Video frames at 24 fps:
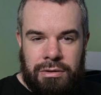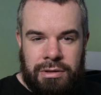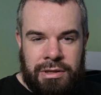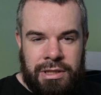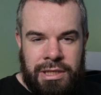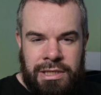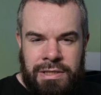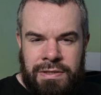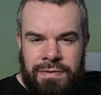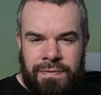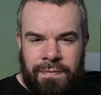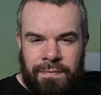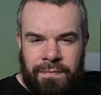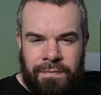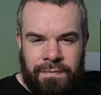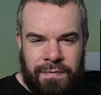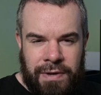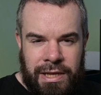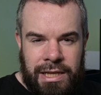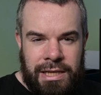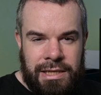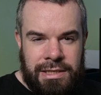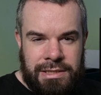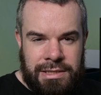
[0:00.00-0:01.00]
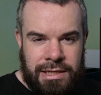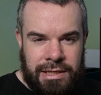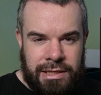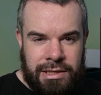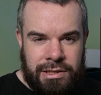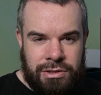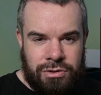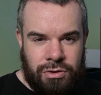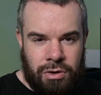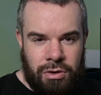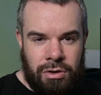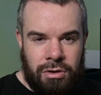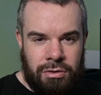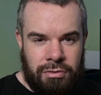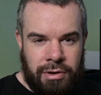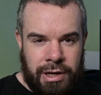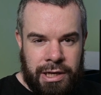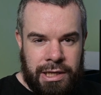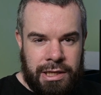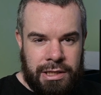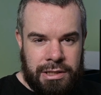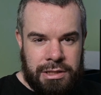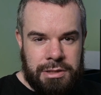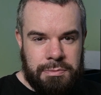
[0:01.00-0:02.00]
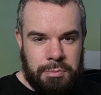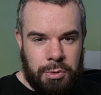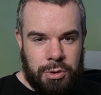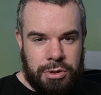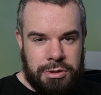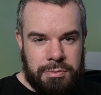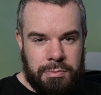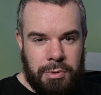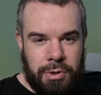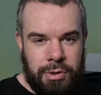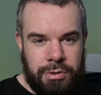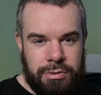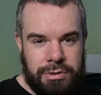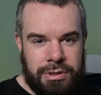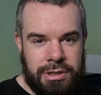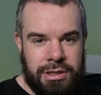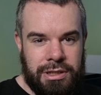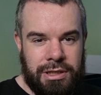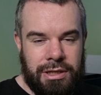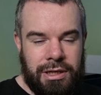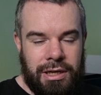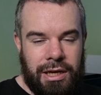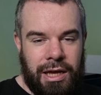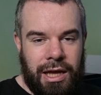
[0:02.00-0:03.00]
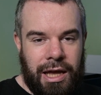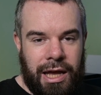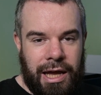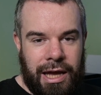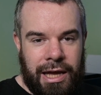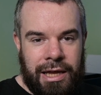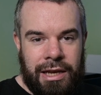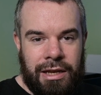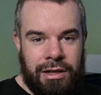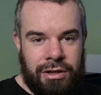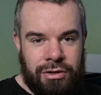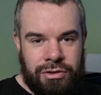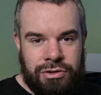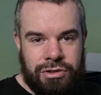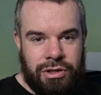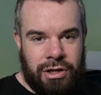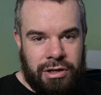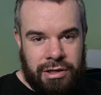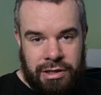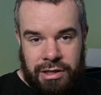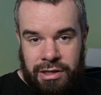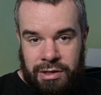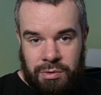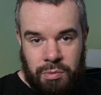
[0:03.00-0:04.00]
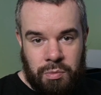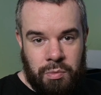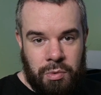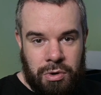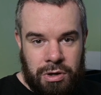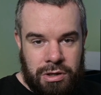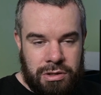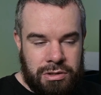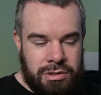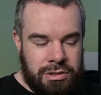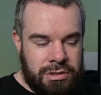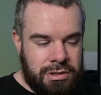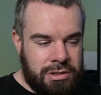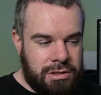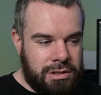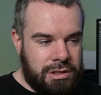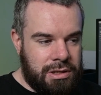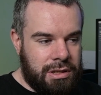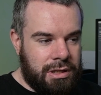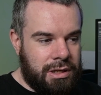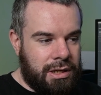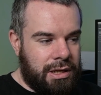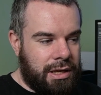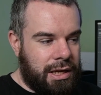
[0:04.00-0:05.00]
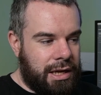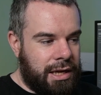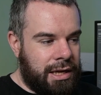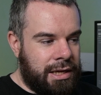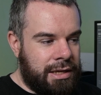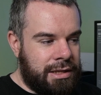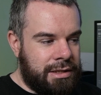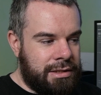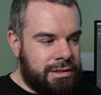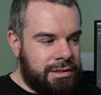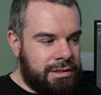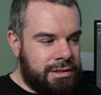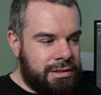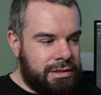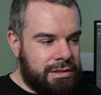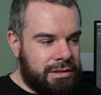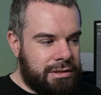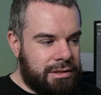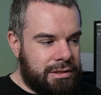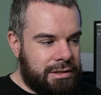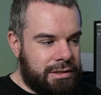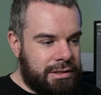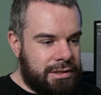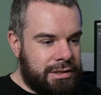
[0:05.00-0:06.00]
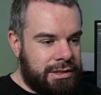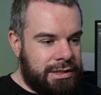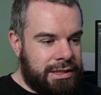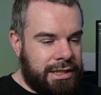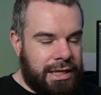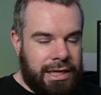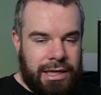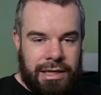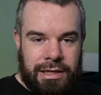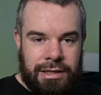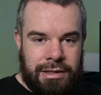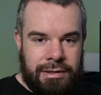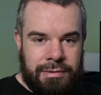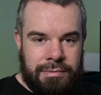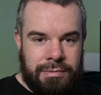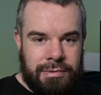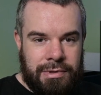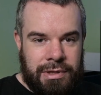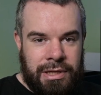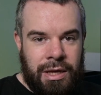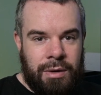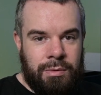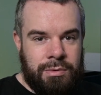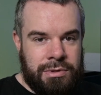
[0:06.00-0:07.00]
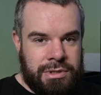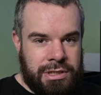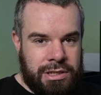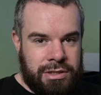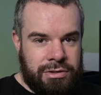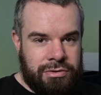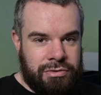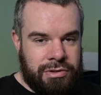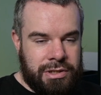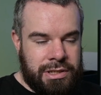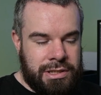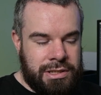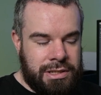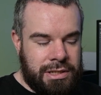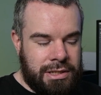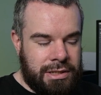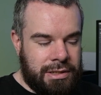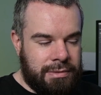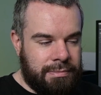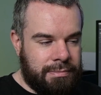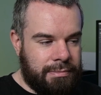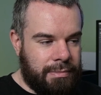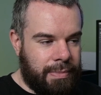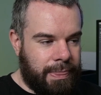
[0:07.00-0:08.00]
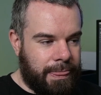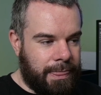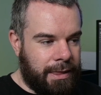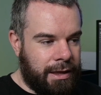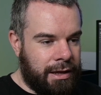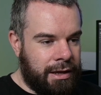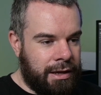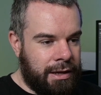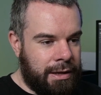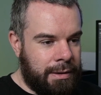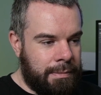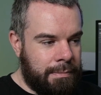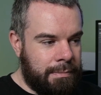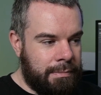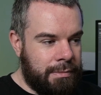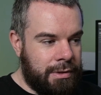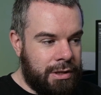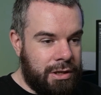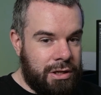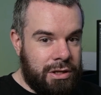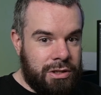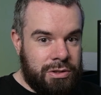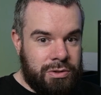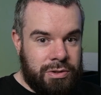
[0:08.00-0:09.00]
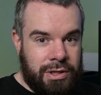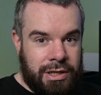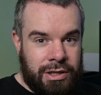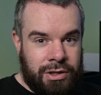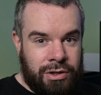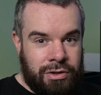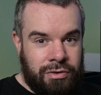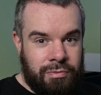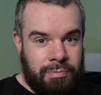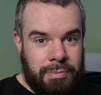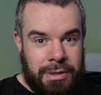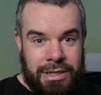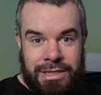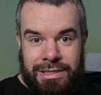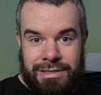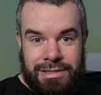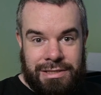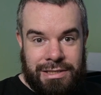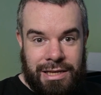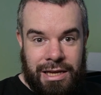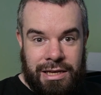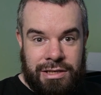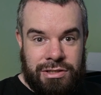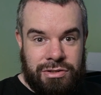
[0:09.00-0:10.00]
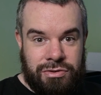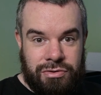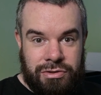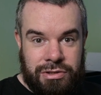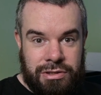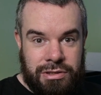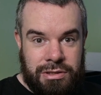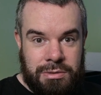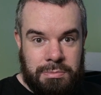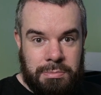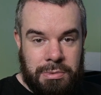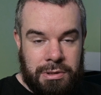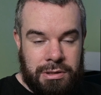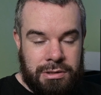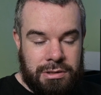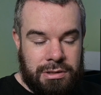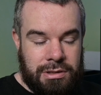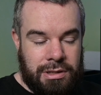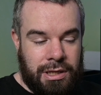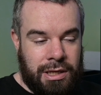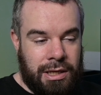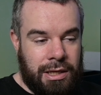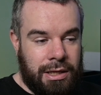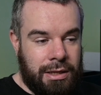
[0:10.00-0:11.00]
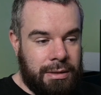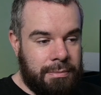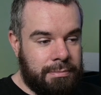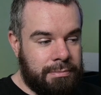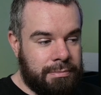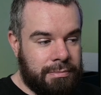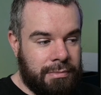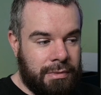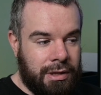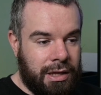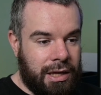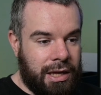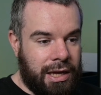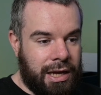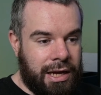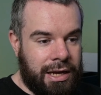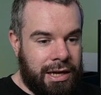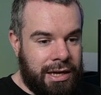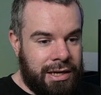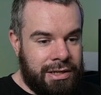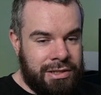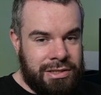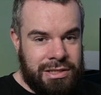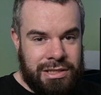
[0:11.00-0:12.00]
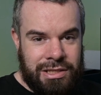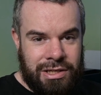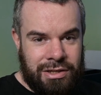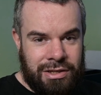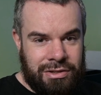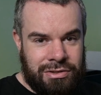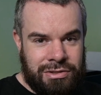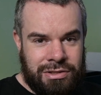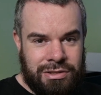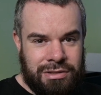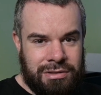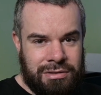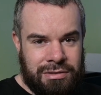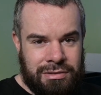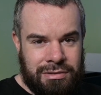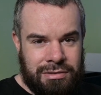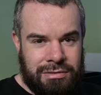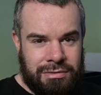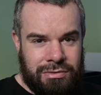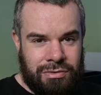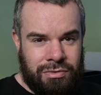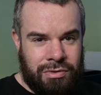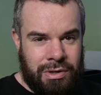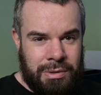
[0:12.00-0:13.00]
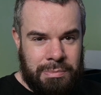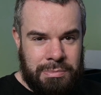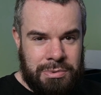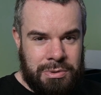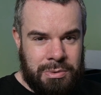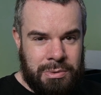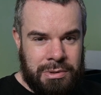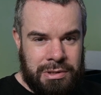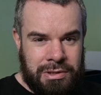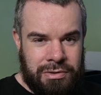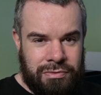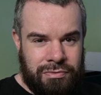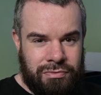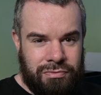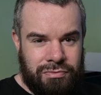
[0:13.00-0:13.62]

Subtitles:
this feels like it's already in sports mode. And I looked down and it was, and yeah, that was interesting. So yeah, it could have been disastrous, but I actually got to grips with it